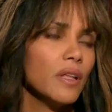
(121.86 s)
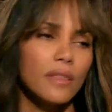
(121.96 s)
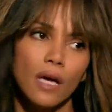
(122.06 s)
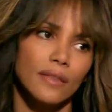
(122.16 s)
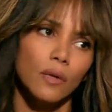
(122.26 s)
nobody
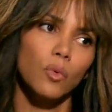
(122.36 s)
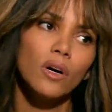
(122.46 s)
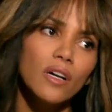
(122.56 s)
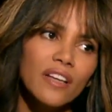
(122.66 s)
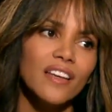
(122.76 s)
thought they
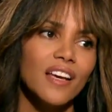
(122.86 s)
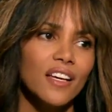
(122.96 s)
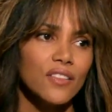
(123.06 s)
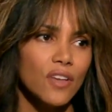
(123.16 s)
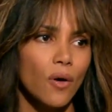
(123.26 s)
would.
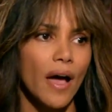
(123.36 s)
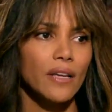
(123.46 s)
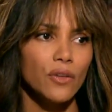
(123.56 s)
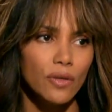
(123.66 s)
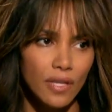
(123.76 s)
So I
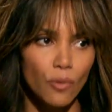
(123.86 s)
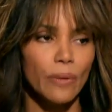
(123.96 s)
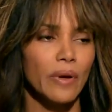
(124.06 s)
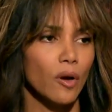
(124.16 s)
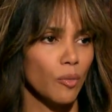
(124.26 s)
do think
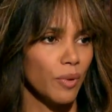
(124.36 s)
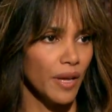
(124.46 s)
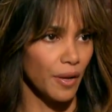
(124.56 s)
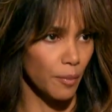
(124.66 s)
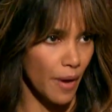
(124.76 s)
women are
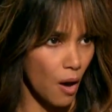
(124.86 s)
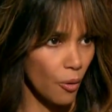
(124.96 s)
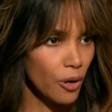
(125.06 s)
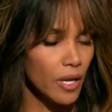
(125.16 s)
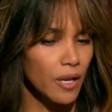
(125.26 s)
being
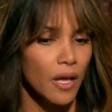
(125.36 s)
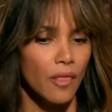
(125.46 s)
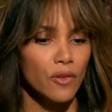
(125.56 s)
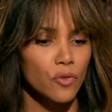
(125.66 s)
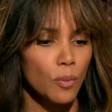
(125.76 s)
empowered, and
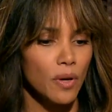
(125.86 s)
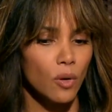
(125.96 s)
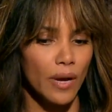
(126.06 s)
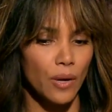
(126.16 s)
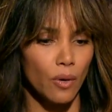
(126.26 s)
there's no better
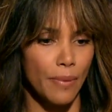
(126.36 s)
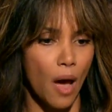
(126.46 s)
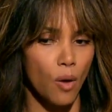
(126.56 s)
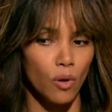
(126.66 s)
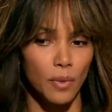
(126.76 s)
way to
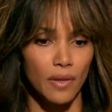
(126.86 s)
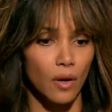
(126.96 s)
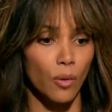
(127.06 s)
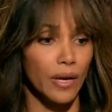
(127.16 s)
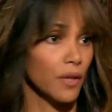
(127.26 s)
empower women than
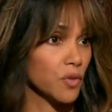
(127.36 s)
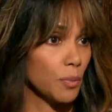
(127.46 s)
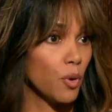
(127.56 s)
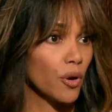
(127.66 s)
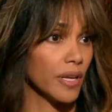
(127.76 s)
going and
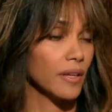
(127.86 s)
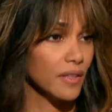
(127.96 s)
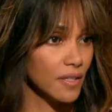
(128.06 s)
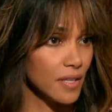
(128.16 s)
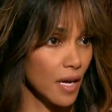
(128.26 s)
supporting
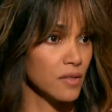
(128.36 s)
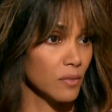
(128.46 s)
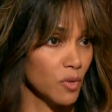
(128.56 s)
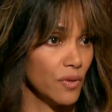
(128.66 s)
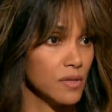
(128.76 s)
these kinds of
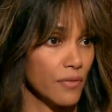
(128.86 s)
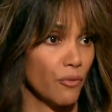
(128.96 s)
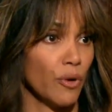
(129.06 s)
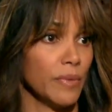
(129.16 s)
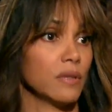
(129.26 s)
movies. If
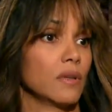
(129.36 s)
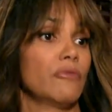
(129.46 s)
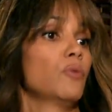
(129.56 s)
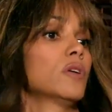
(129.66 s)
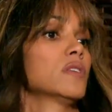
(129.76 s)
women, if we
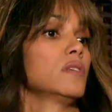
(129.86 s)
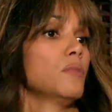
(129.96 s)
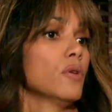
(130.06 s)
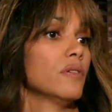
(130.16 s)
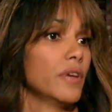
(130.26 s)
want to see
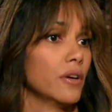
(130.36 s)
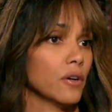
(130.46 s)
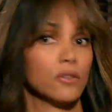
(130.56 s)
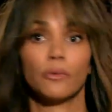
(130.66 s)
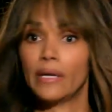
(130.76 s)
more of it,
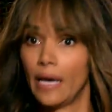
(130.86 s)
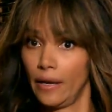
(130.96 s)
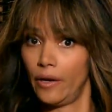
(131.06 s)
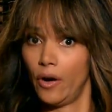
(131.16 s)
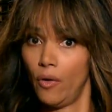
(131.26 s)
girls, we gotta
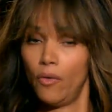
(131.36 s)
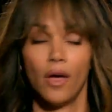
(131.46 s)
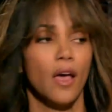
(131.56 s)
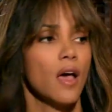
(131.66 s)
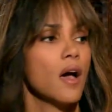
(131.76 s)
go.
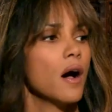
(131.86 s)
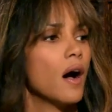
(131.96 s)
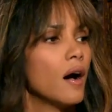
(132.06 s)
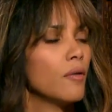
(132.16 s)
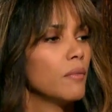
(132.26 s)

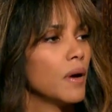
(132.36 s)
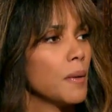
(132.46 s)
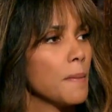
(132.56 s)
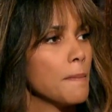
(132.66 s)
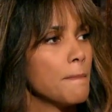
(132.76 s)
Um,
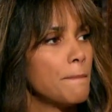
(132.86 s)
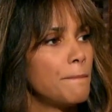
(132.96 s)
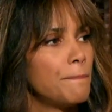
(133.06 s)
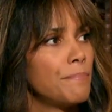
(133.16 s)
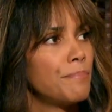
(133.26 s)

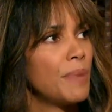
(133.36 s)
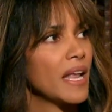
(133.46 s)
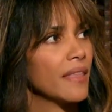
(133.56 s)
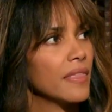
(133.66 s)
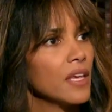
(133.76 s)
but
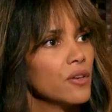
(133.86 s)
I think